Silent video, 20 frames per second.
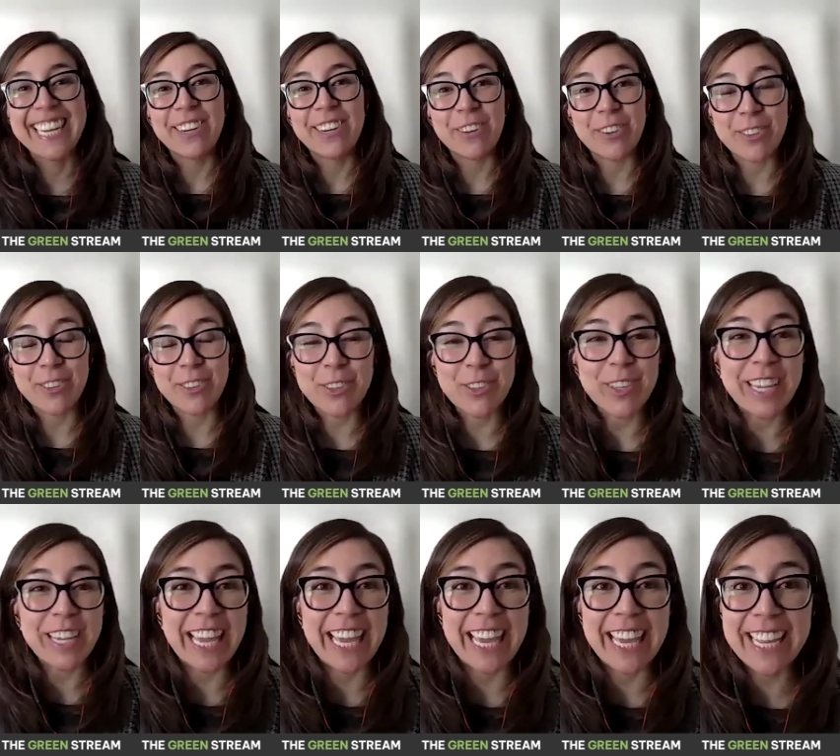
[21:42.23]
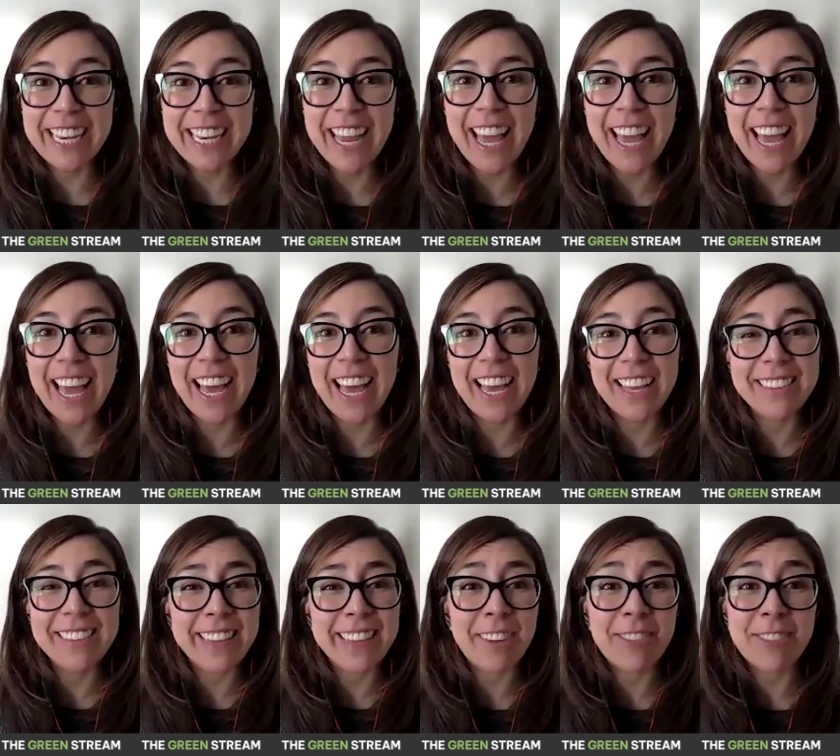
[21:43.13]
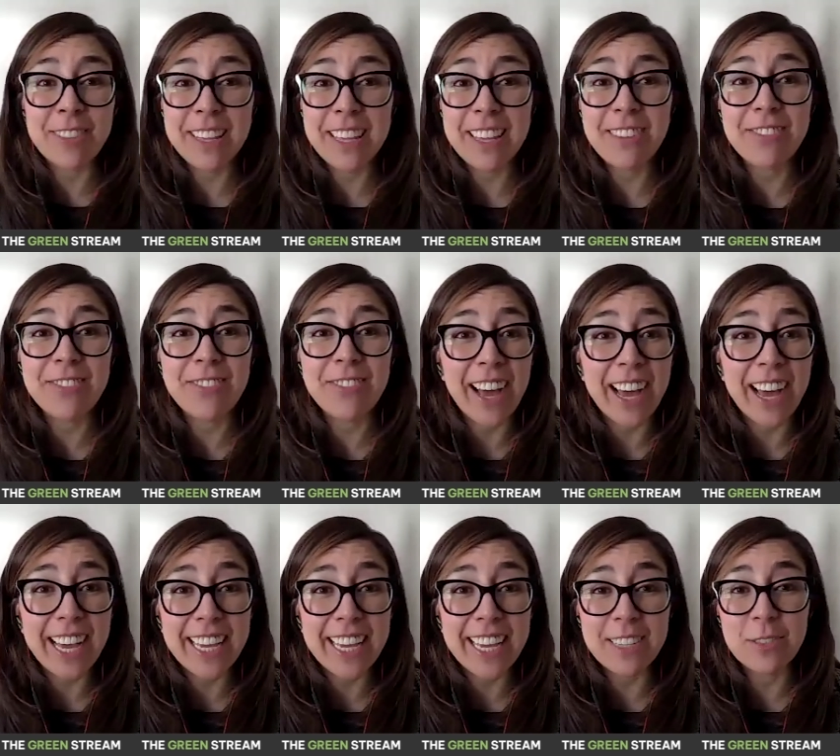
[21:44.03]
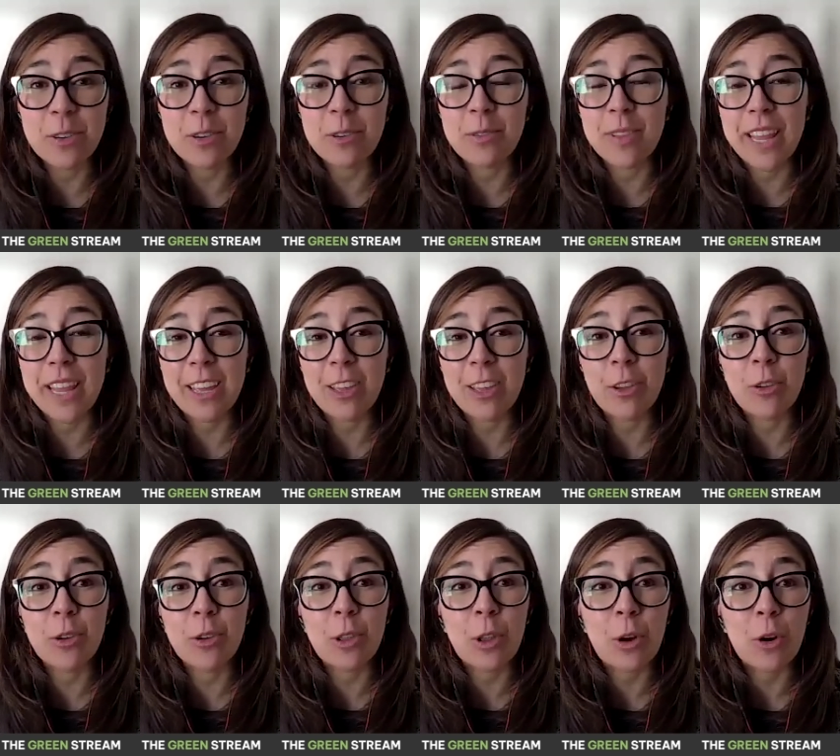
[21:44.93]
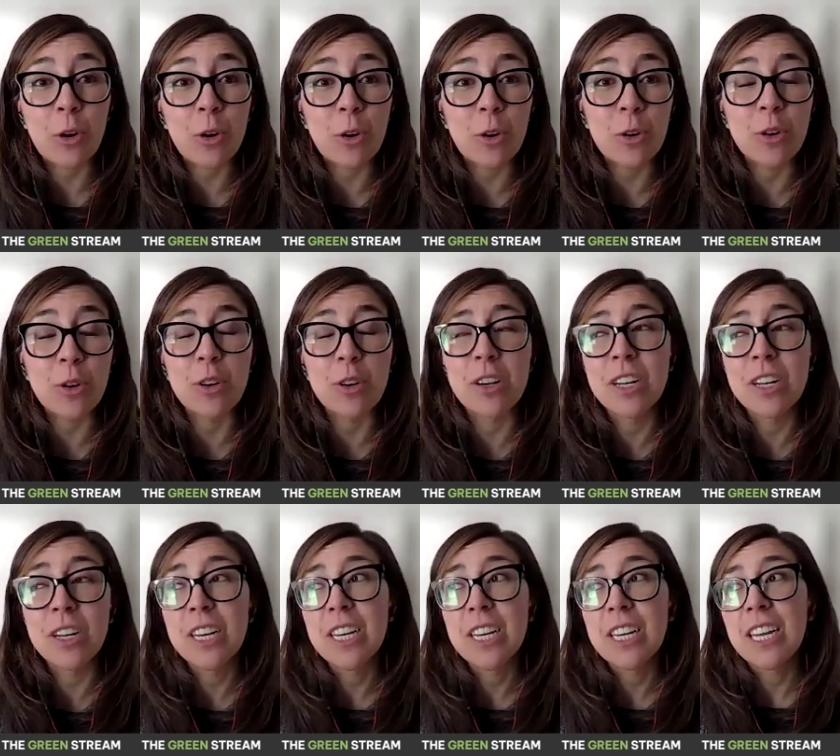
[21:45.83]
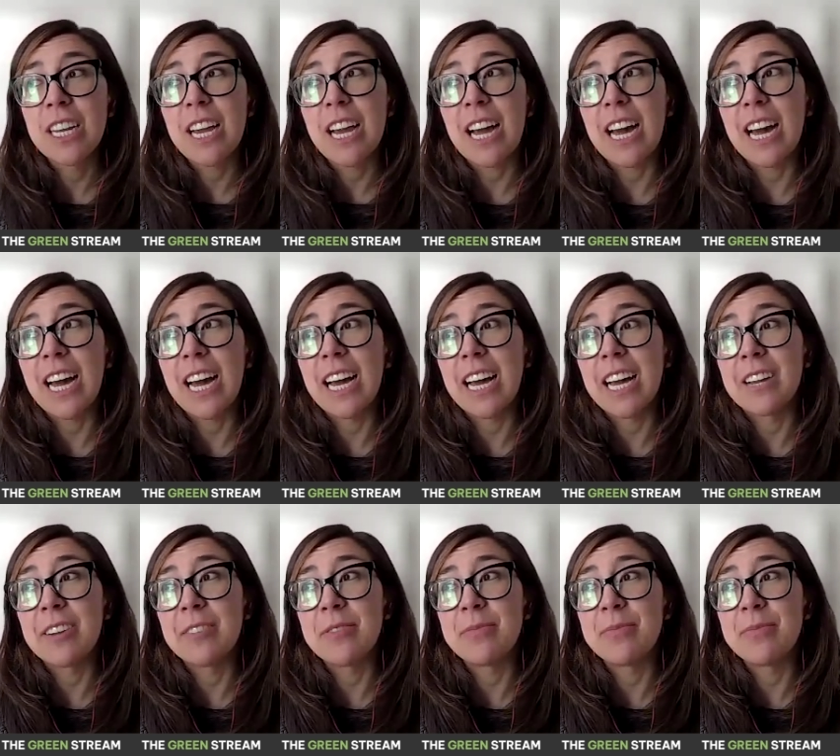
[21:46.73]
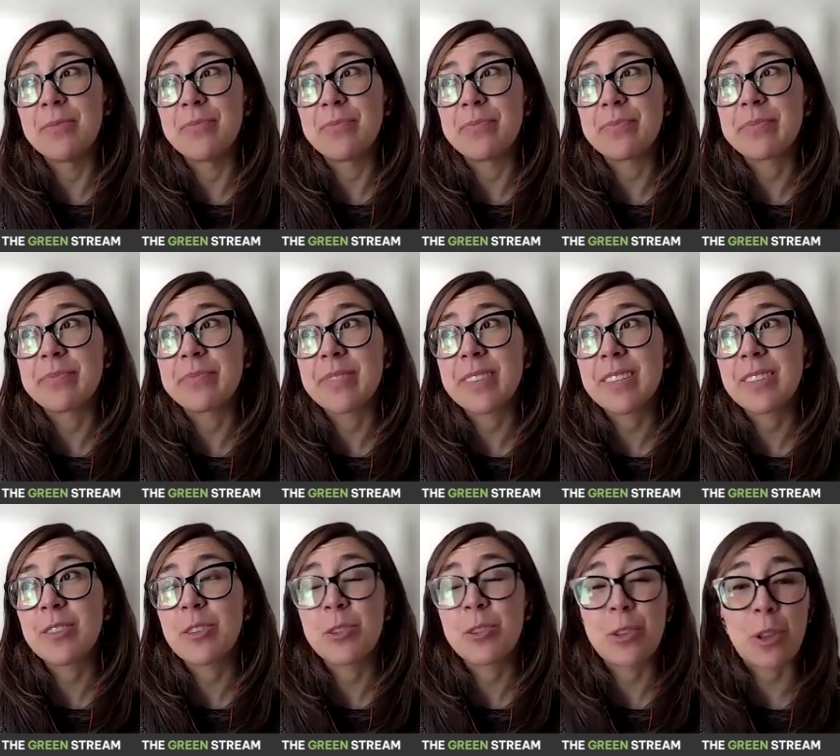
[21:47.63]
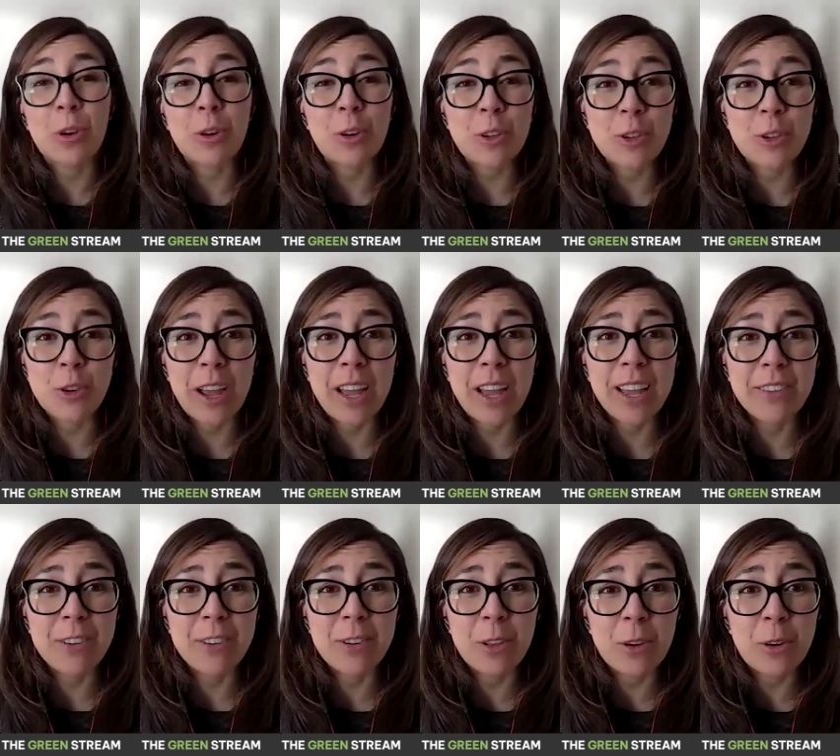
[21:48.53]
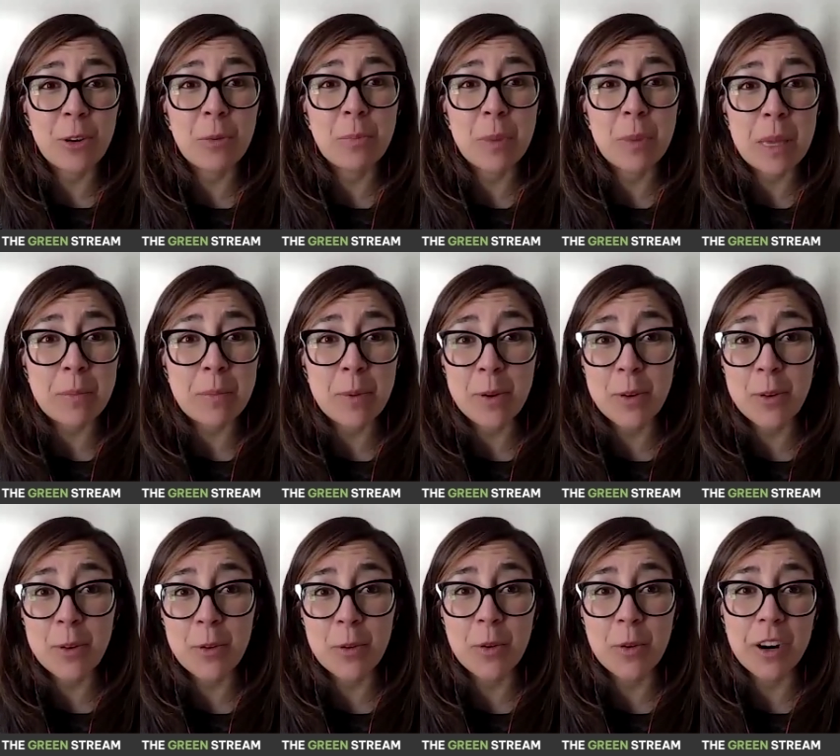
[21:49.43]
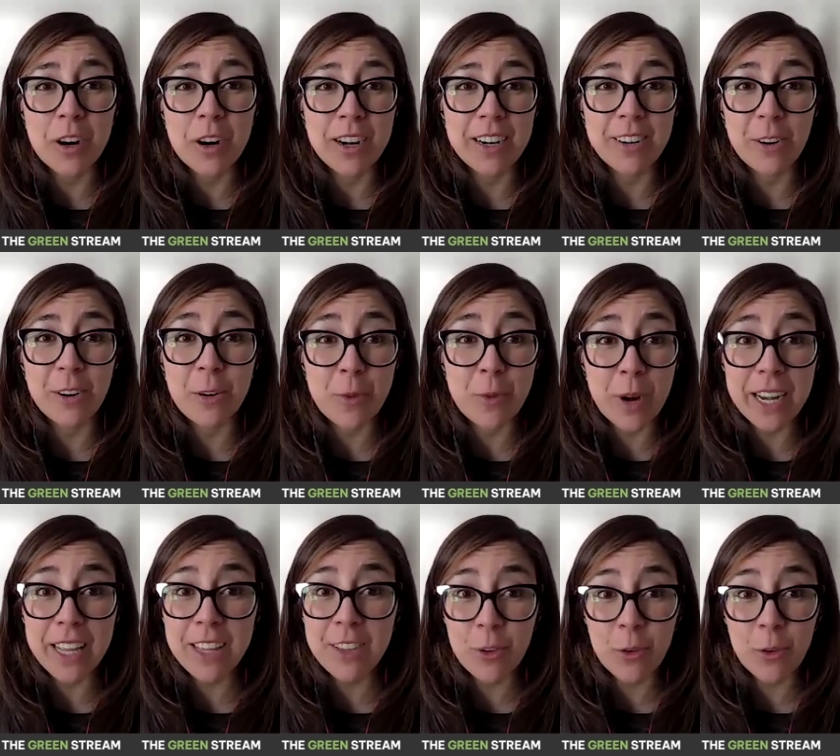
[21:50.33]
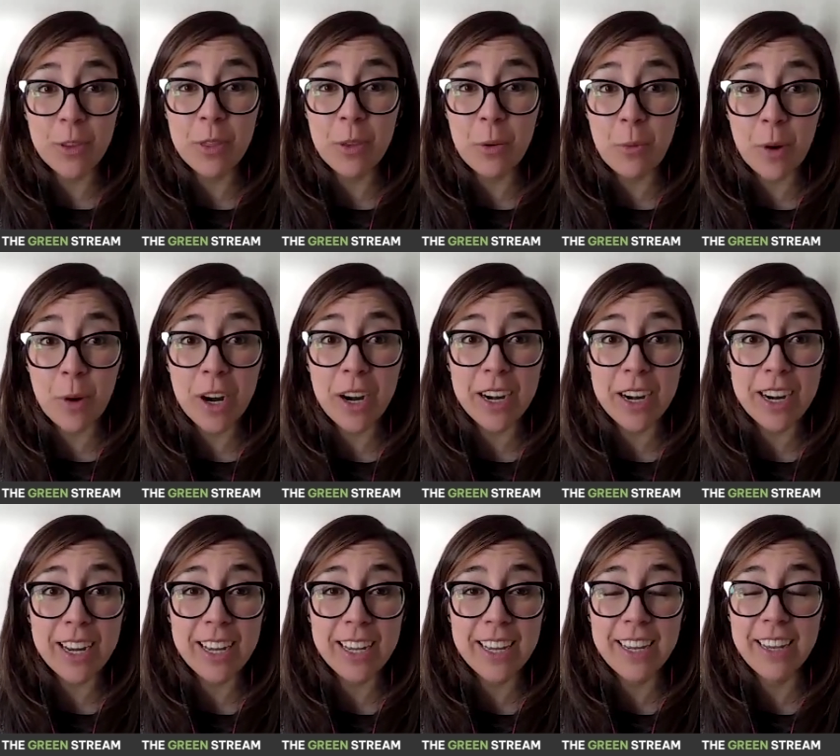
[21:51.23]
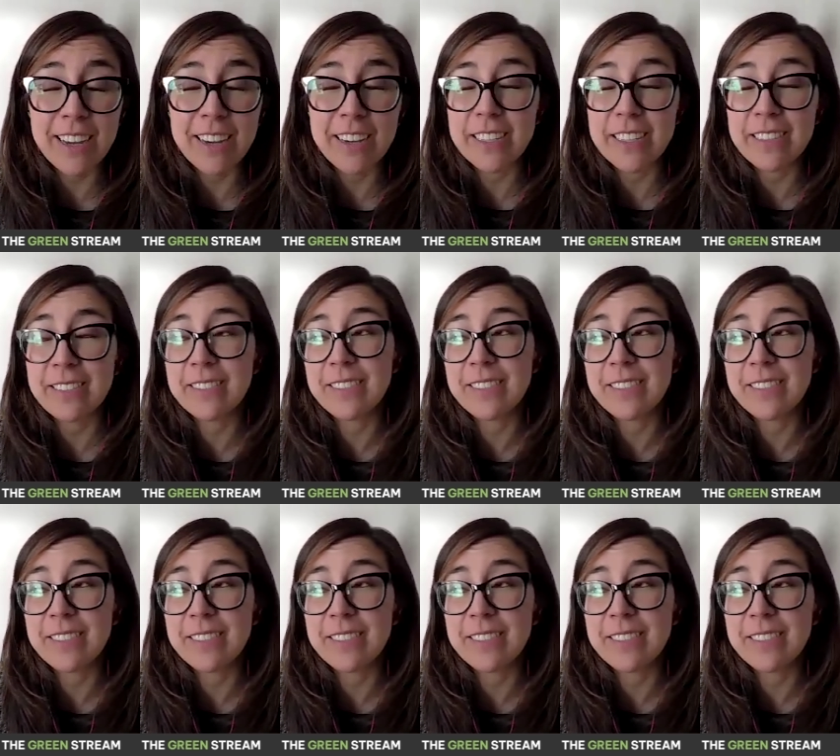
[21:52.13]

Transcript: or tuning in, uh, definitely find sort of like your local um, your local tribe, your local people who are already doing the work because